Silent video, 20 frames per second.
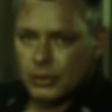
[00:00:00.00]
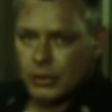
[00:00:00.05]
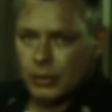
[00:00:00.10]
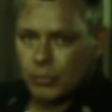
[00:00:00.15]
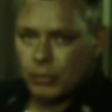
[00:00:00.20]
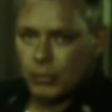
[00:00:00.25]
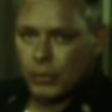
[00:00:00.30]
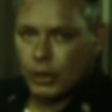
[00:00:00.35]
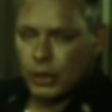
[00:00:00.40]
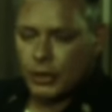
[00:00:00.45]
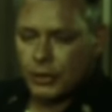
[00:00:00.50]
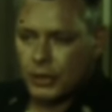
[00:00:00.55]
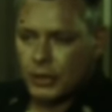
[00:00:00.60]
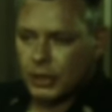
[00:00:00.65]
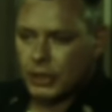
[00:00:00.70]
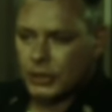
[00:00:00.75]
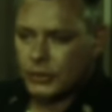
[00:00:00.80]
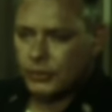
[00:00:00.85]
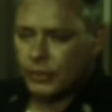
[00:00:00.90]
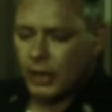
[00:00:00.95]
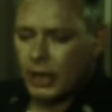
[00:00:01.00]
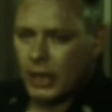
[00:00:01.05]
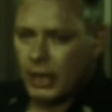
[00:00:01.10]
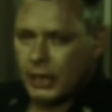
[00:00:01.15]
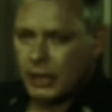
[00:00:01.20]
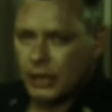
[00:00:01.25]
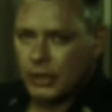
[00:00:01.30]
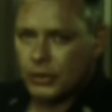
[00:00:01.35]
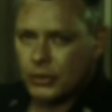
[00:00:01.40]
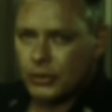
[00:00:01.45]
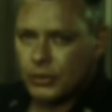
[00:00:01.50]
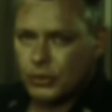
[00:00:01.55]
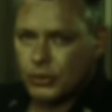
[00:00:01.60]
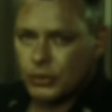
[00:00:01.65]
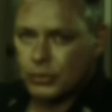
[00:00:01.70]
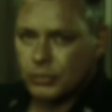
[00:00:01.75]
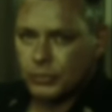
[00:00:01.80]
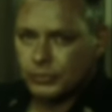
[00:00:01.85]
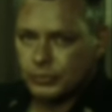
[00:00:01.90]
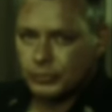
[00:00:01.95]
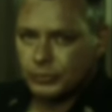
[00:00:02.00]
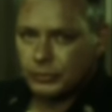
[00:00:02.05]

the bird think it's flying in the tube.